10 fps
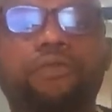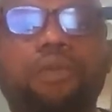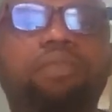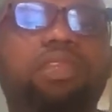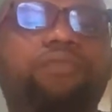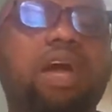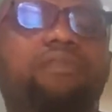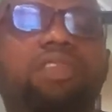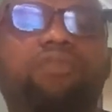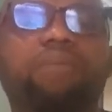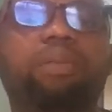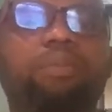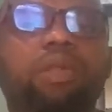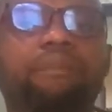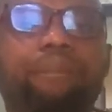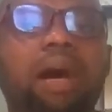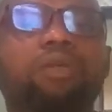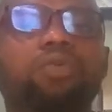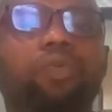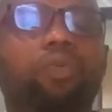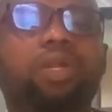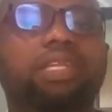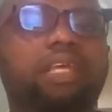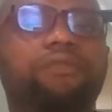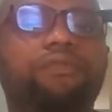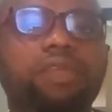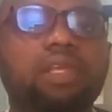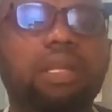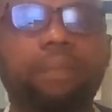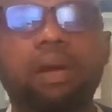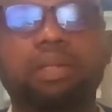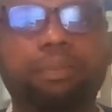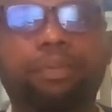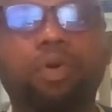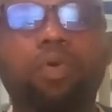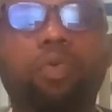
from 5 different people about what they feel about the book,